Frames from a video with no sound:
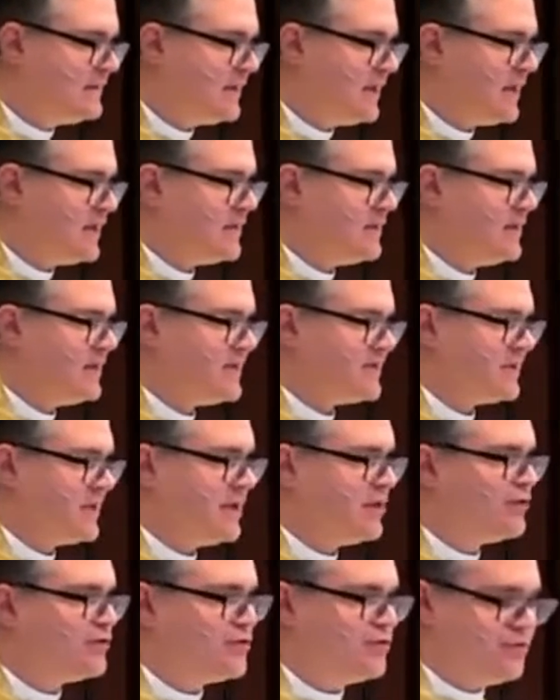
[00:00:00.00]
in his
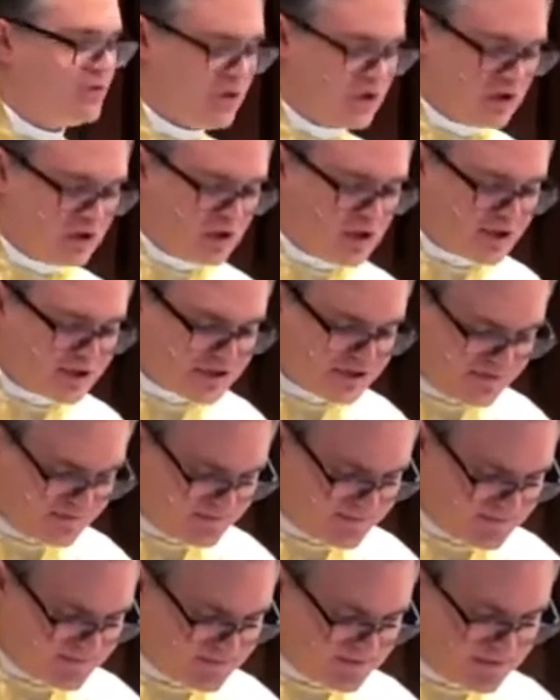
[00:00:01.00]
letter to the
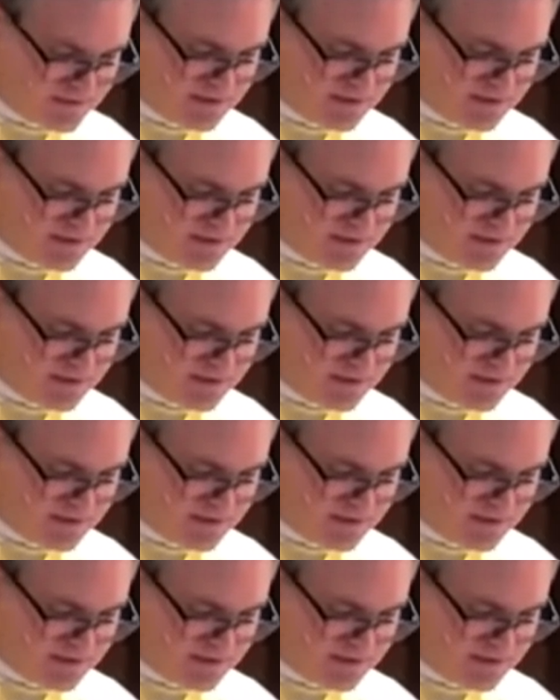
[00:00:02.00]
Colossians,